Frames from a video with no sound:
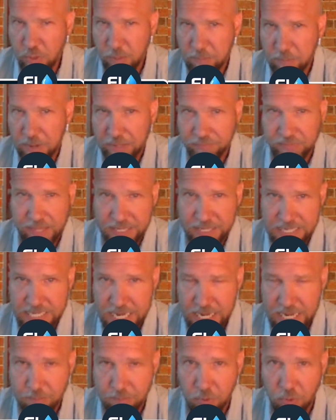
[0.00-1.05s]
about that
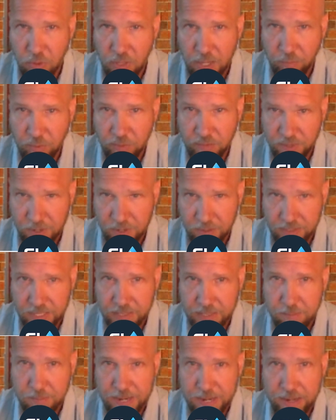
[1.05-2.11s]
table I was talking
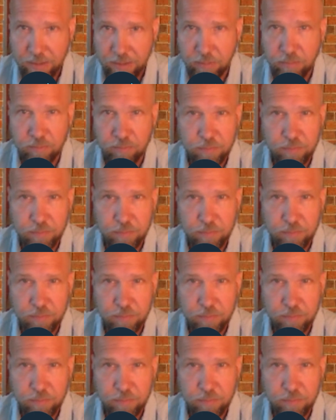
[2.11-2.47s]
about,